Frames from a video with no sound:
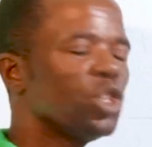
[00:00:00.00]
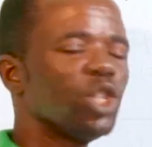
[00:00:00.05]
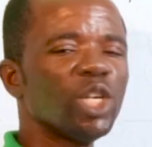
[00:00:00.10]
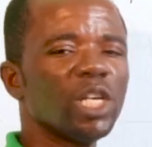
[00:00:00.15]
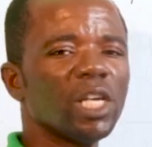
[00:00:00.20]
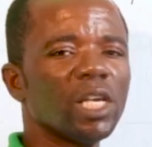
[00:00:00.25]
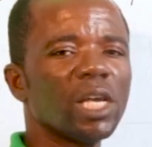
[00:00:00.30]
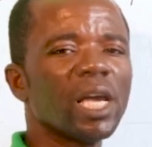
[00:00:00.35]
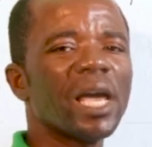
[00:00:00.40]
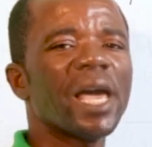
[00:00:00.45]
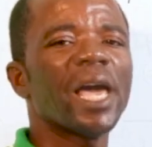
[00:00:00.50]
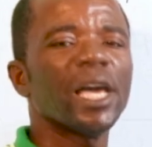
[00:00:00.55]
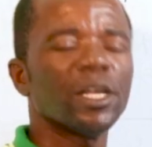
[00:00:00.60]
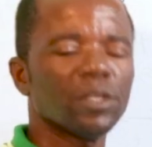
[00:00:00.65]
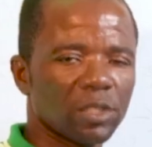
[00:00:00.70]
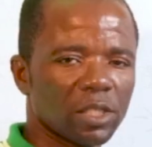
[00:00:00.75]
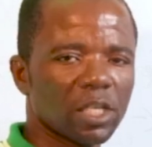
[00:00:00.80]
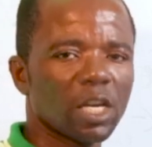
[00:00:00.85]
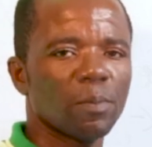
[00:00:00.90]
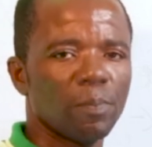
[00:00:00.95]
the
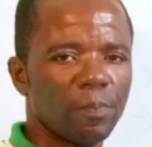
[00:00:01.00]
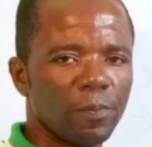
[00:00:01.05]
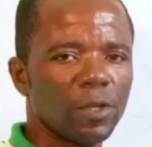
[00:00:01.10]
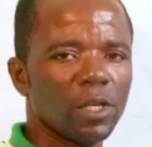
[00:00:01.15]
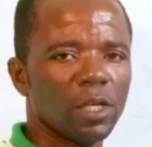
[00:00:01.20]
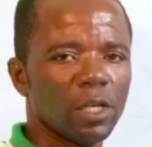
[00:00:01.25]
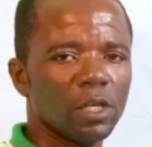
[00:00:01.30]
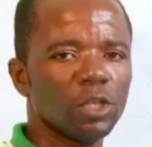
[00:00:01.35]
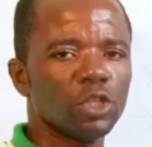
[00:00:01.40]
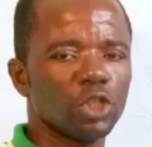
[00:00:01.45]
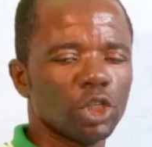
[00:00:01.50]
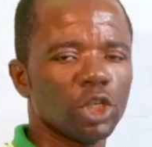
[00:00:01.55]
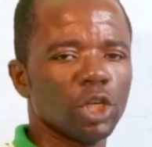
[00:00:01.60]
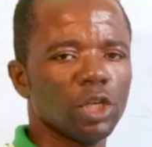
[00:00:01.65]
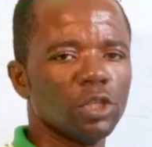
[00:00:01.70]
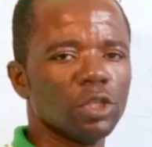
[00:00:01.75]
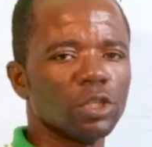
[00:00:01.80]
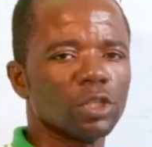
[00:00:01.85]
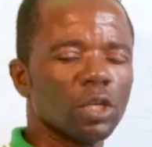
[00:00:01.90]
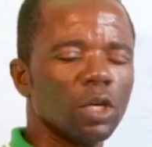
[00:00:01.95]
enthalpy
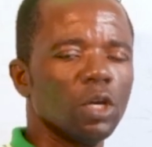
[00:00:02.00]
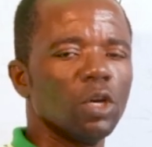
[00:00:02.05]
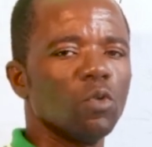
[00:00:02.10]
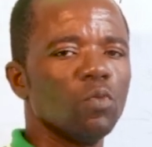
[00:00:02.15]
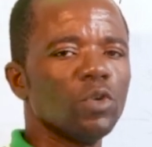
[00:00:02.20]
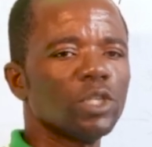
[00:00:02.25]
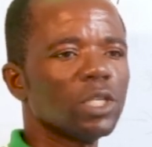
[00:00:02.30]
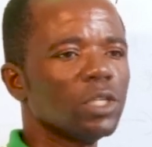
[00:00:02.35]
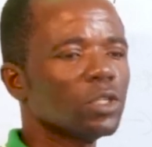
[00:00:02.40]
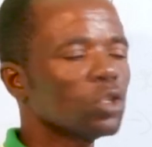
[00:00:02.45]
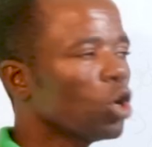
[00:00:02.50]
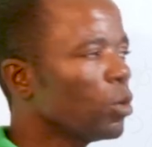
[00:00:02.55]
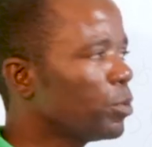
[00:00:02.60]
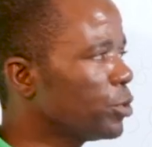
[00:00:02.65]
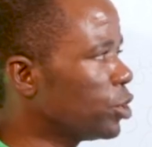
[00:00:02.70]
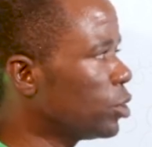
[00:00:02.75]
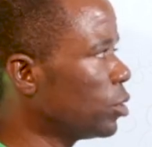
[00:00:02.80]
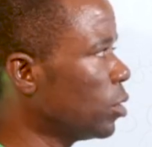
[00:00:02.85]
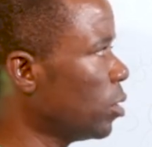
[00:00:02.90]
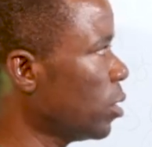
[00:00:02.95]
change, which is
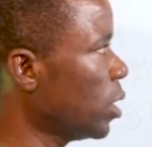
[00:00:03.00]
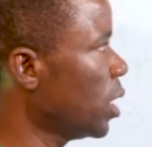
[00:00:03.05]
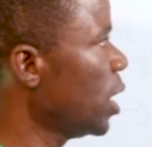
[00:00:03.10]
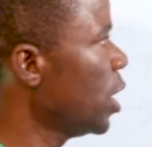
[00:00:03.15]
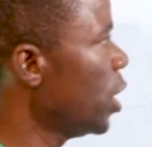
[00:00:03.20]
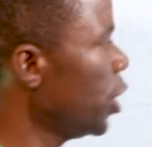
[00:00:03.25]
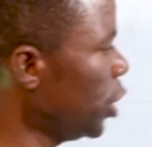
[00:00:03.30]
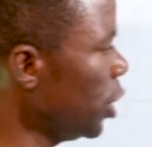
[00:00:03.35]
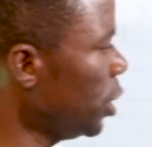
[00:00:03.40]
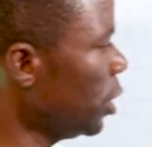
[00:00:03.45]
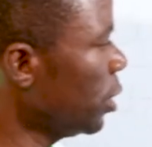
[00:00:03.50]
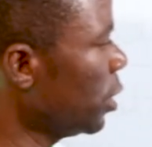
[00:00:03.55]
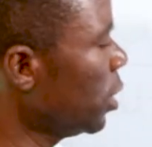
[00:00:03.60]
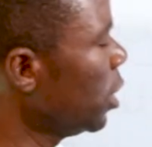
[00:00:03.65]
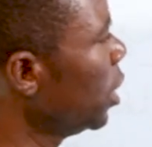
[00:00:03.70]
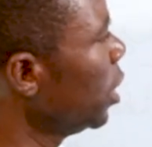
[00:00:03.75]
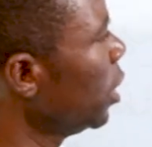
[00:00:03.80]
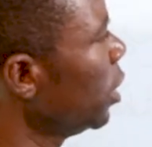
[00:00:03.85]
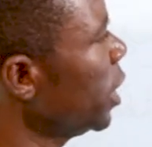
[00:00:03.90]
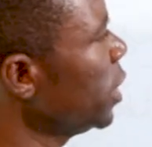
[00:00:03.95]
option A.
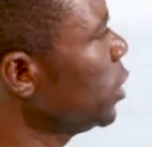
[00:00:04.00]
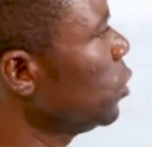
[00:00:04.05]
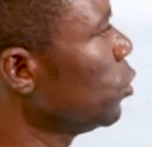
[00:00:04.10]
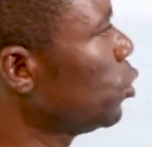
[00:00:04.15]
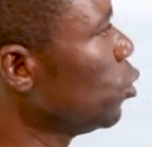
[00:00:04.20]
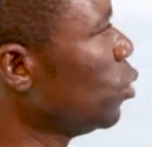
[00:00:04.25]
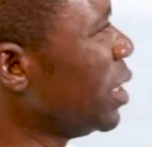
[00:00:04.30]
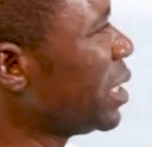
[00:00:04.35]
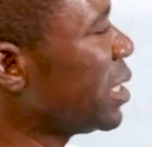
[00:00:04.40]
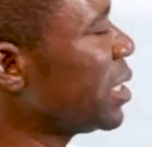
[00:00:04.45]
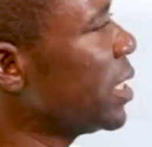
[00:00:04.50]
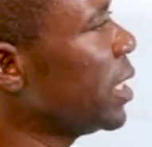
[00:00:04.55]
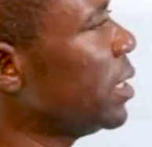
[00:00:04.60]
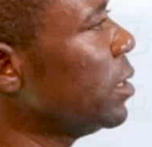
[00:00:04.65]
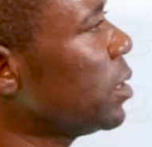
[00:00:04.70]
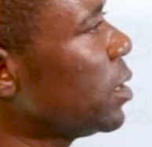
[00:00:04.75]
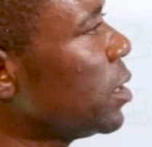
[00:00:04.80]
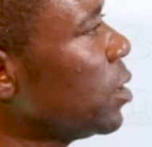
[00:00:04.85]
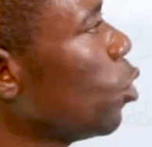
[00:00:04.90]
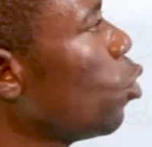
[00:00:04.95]
Let's go to the
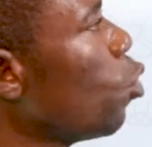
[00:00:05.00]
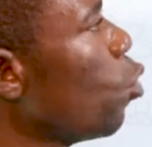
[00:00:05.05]
10th